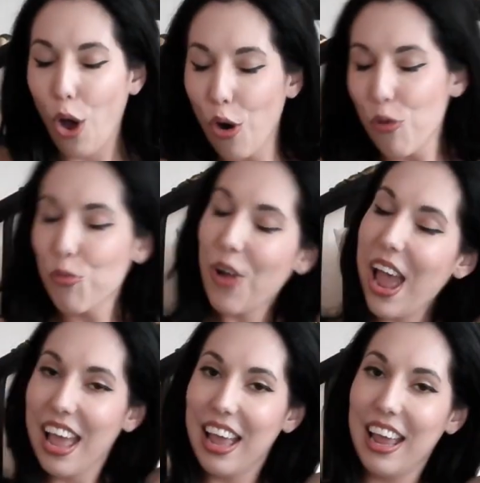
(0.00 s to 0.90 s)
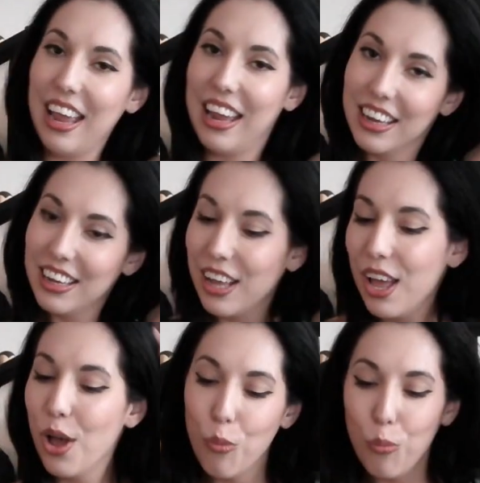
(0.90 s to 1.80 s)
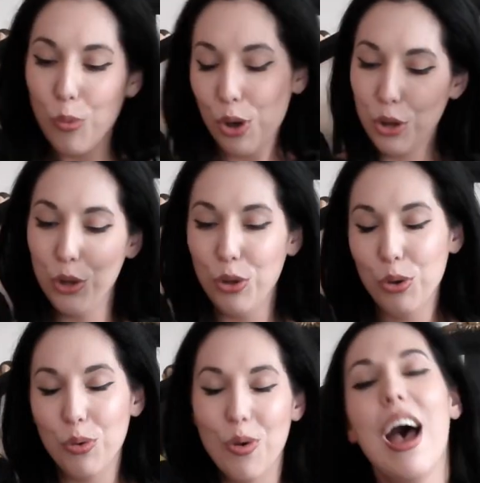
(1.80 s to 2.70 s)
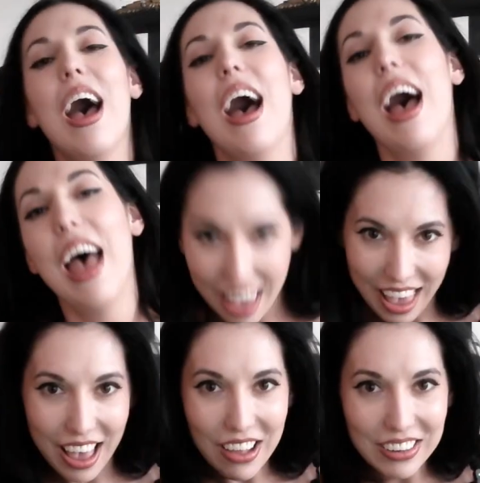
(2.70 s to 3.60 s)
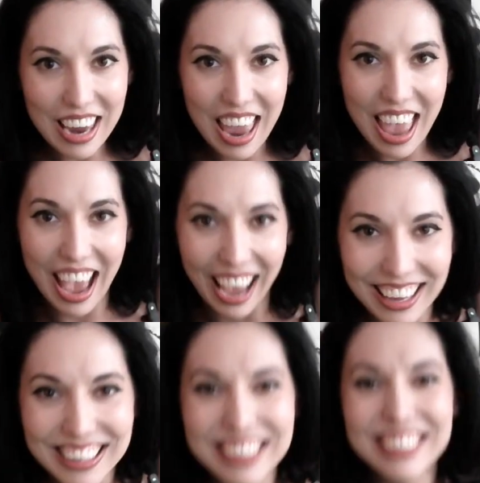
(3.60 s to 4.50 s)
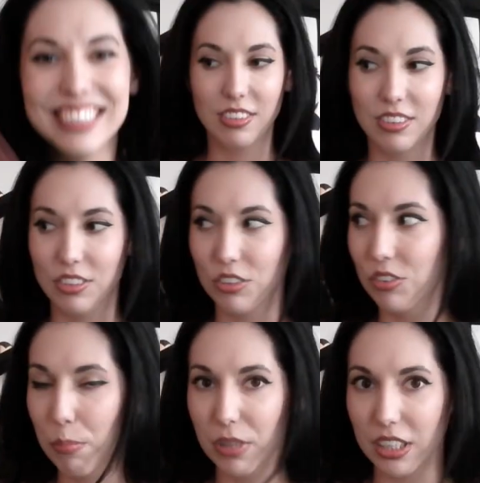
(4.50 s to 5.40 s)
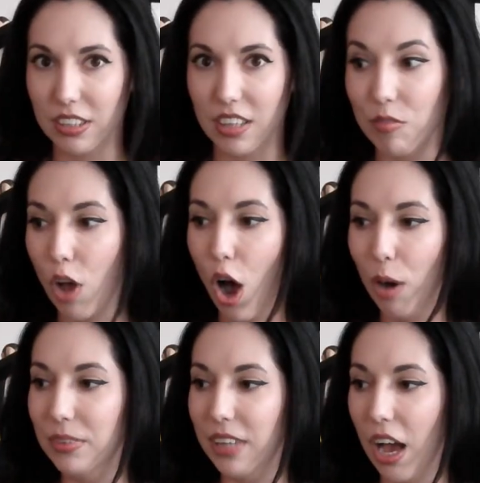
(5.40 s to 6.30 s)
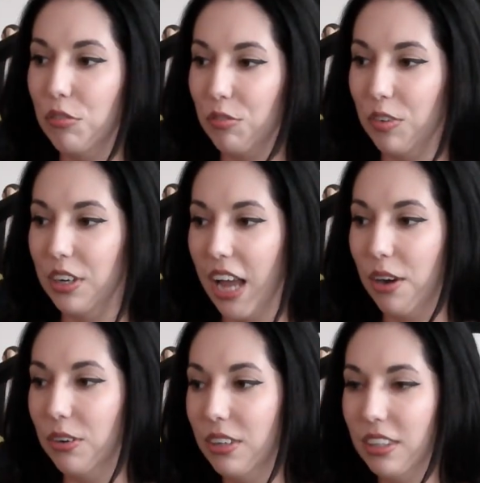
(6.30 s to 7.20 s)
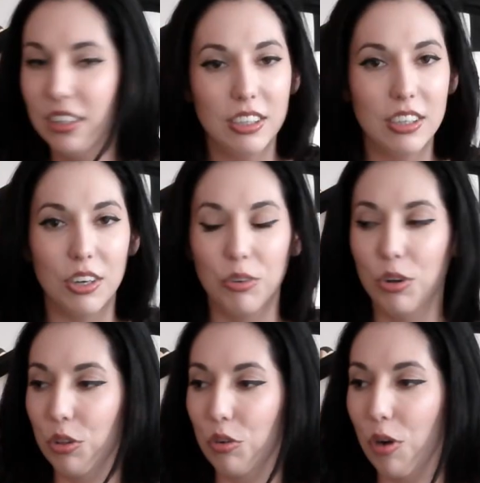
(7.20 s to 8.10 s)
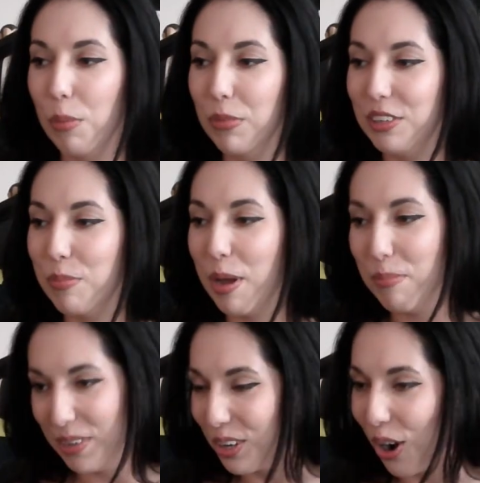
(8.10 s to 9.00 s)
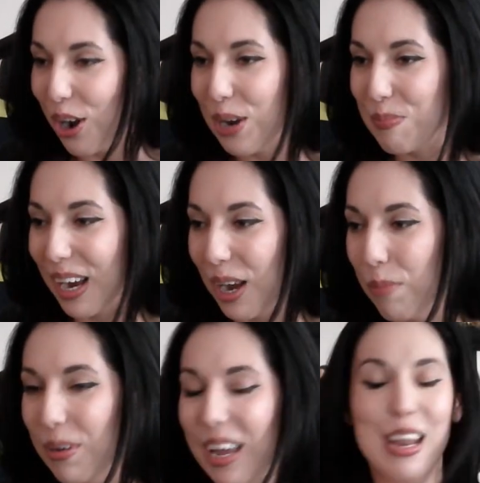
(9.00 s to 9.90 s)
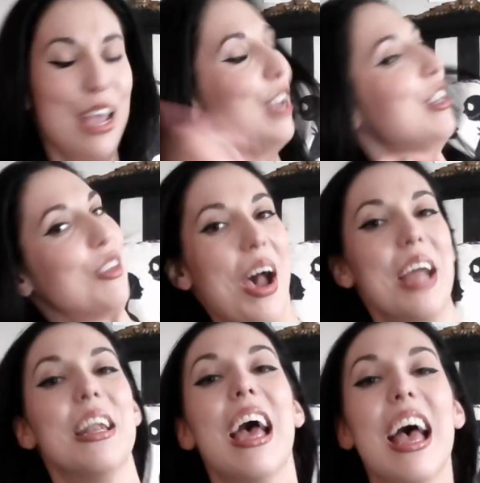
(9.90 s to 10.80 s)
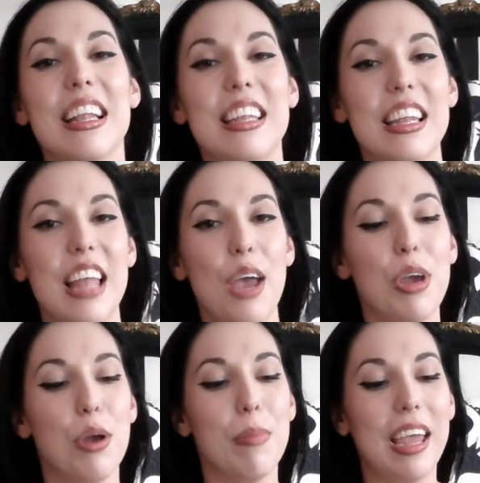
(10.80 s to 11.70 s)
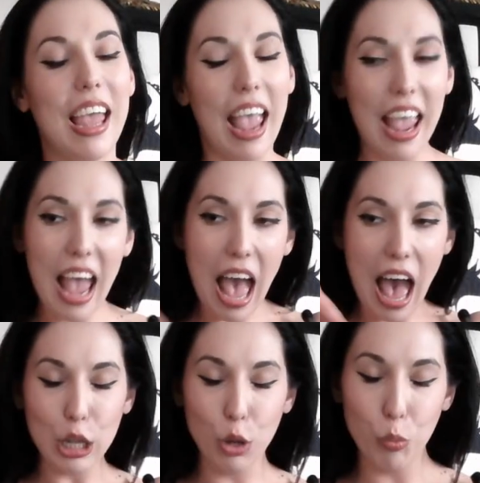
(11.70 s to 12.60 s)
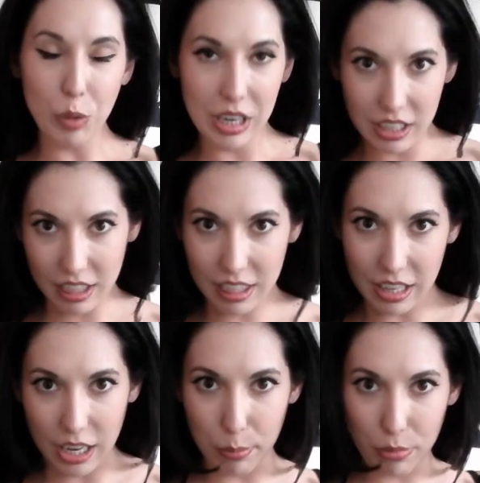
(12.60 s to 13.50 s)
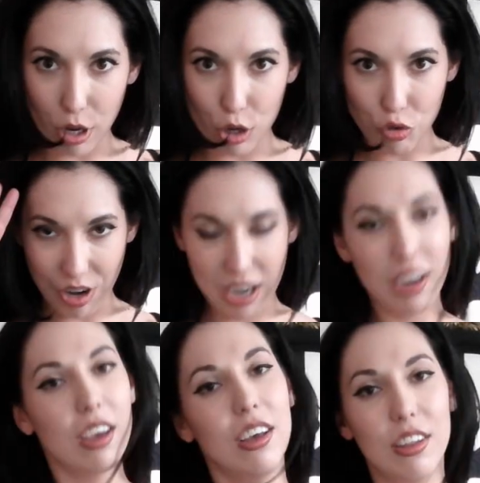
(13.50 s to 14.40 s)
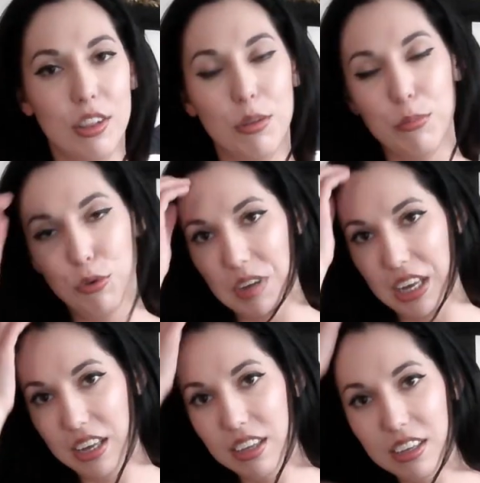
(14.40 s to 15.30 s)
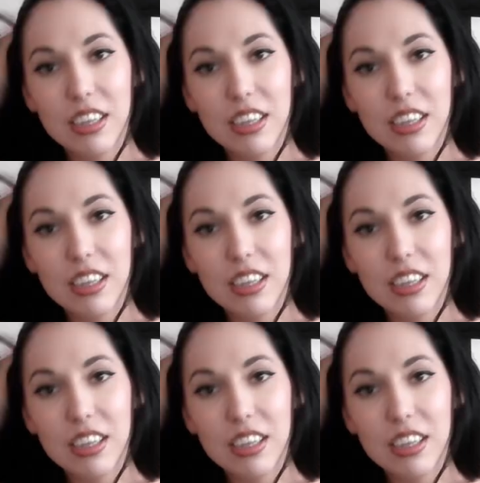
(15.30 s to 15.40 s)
Hooray! Woohoo! Hell yeah! The gremlins have calmed down for now. Oh no, the gremlins might be starting back up again. It's fine. Today we are making a Halloween themed drink, the movie,